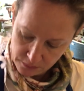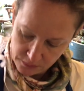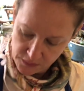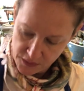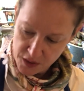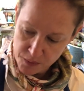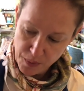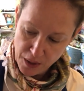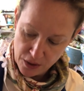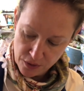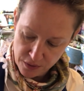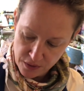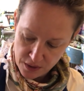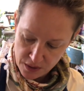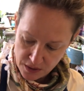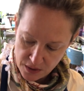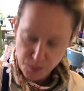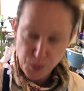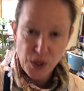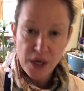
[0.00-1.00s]
it's better
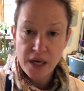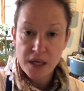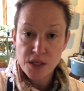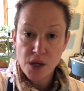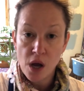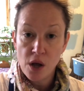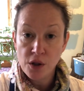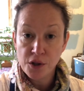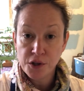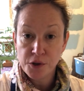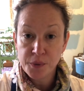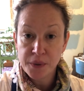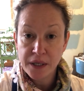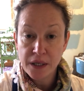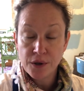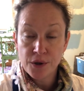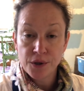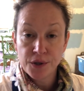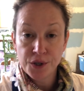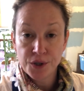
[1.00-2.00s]
than spraying
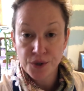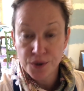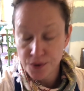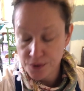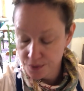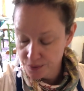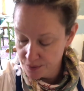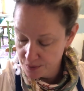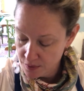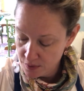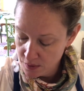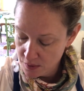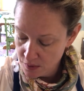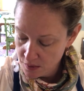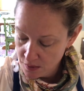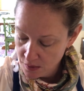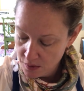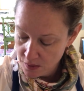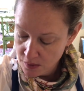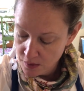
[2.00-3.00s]
toluene on your
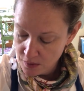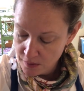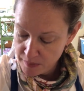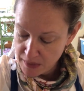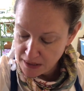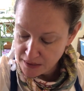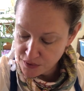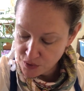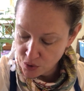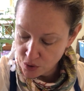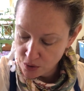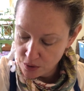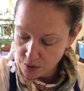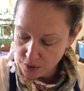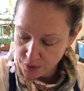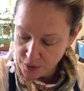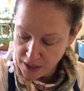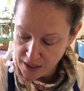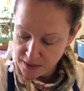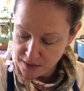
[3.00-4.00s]
mixer.
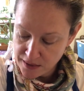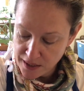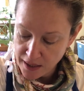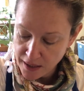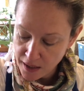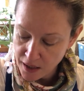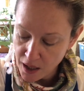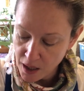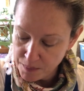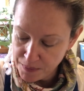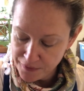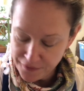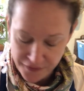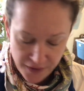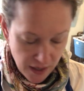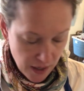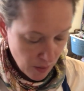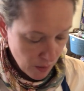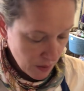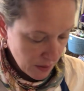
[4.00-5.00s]
Okay, 2nd cup of
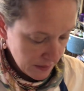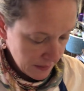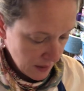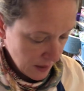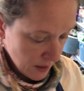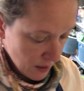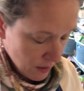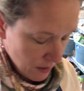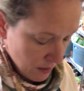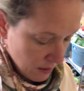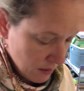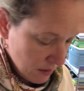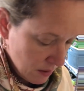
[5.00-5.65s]
flour in there.